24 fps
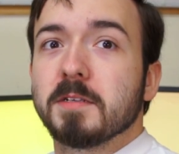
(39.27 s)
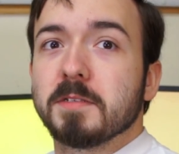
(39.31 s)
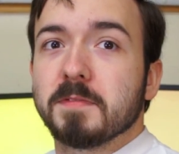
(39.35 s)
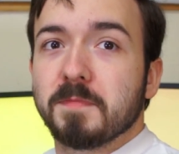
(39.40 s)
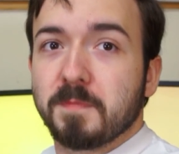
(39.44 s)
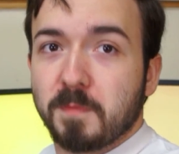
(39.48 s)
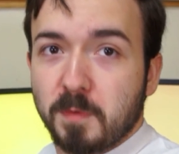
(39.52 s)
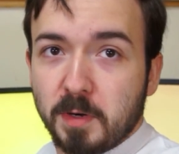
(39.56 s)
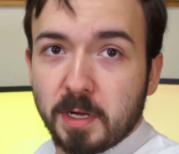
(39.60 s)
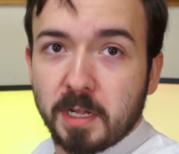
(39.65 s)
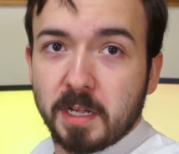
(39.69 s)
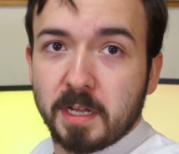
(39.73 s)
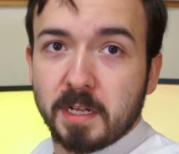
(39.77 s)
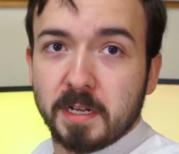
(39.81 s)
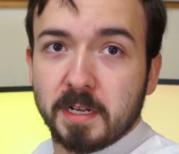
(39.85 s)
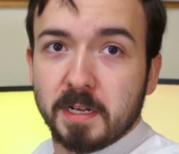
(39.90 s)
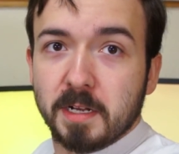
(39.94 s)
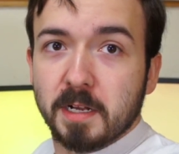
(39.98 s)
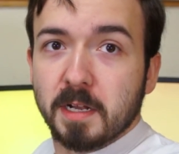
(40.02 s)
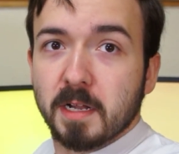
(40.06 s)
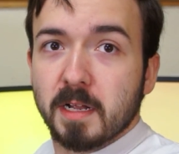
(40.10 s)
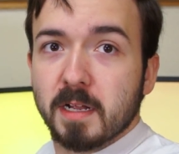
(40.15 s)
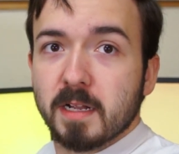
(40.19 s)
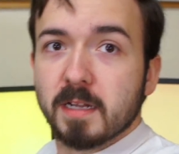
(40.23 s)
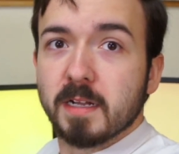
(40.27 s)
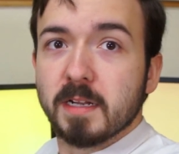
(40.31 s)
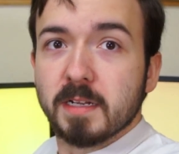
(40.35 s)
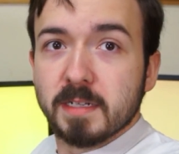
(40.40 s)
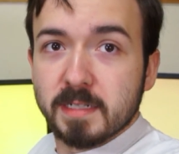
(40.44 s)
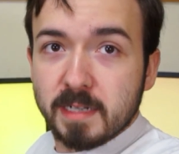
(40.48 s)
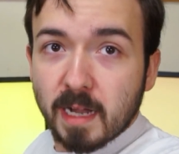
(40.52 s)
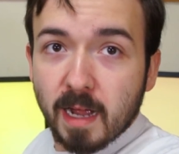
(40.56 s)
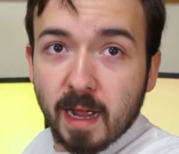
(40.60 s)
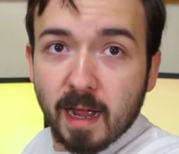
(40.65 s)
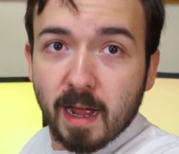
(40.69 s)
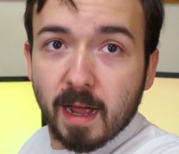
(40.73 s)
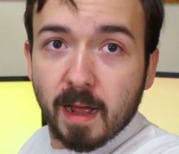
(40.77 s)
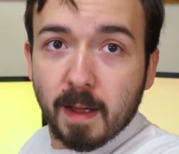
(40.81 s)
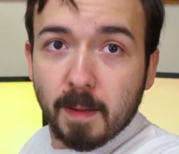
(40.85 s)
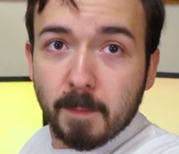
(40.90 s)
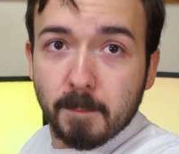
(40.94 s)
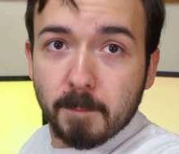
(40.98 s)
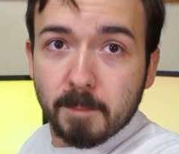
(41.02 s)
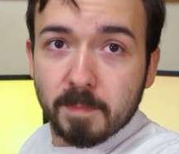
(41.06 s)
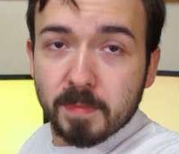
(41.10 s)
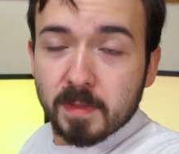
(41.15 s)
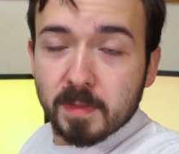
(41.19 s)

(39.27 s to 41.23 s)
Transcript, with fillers: freaking time.